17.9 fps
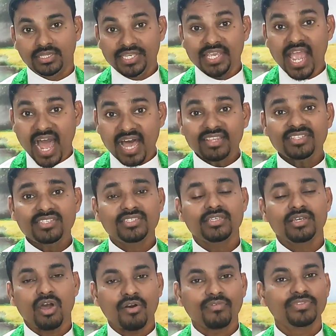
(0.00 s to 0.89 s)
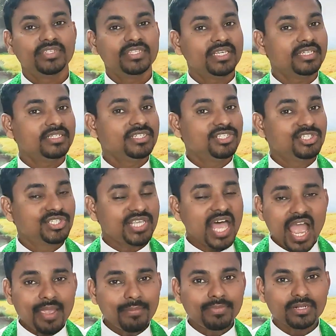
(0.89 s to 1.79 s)
The answer of the
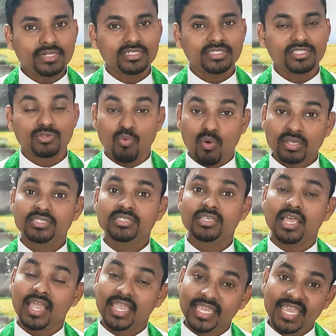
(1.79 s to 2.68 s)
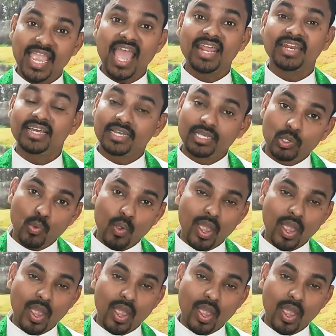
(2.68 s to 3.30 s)
disciples was again a